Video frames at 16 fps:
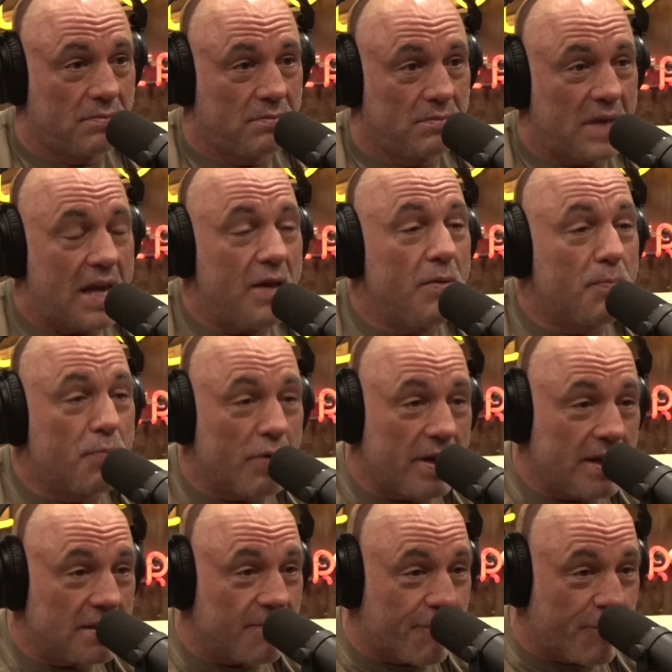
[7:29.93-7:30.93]
And he would
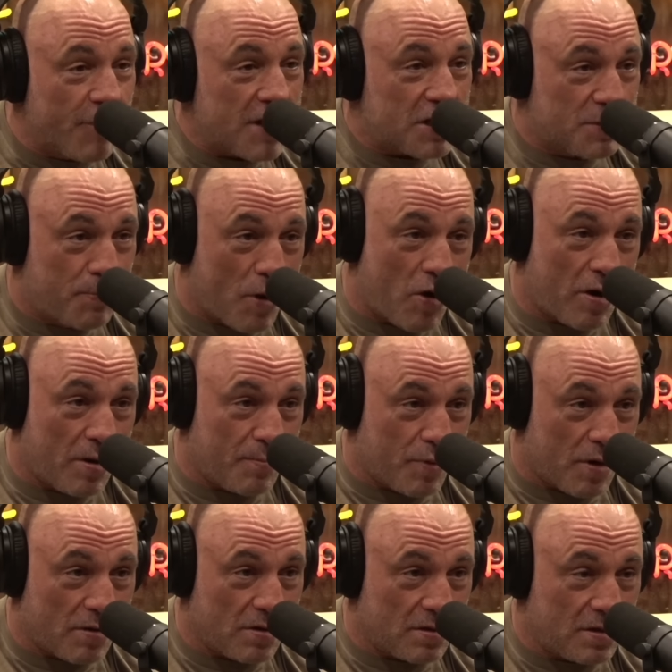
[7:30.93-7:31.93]
bring in fresh sparring
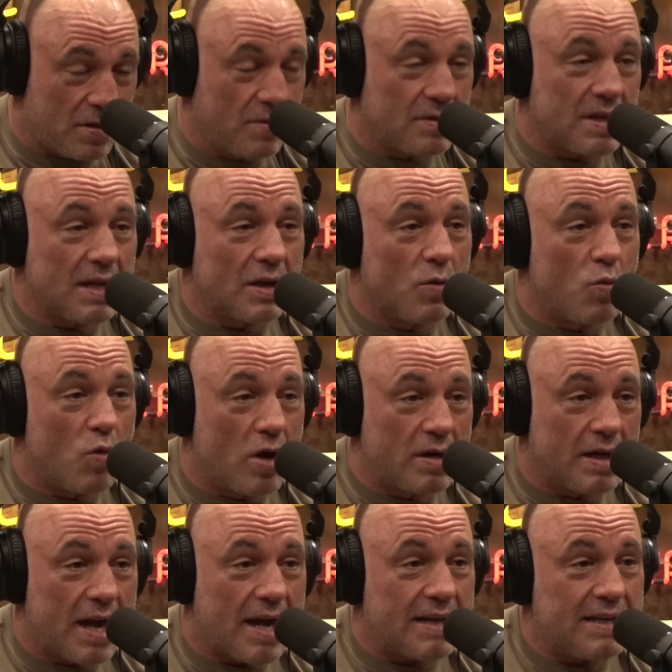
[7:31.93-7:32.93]
partners, too. It's not like
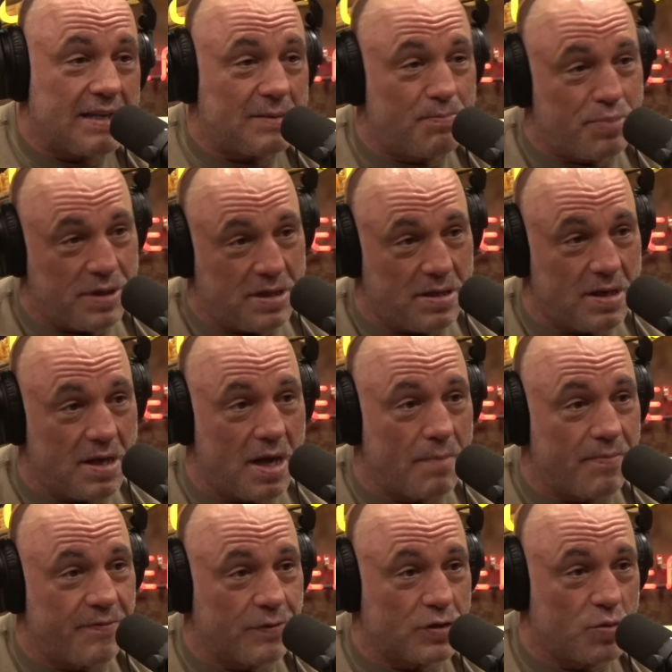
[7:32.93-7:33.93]
one guy he's beaten
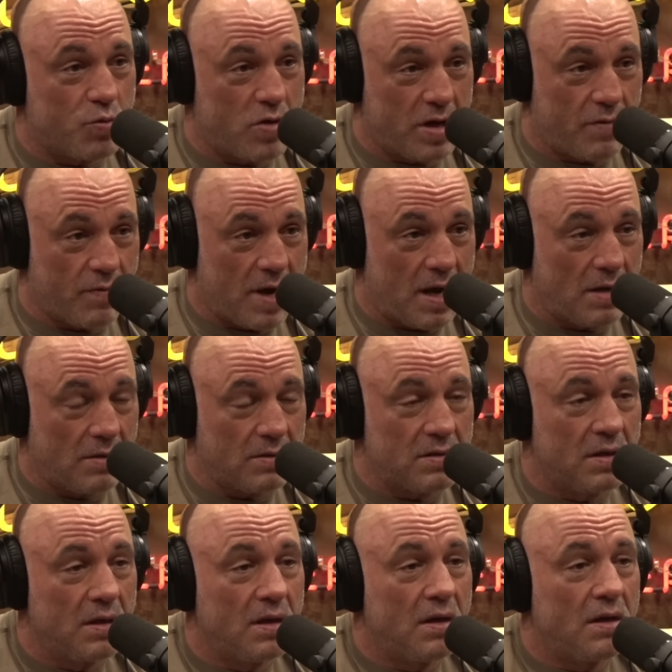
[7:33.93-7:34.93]
up for 20 rounds.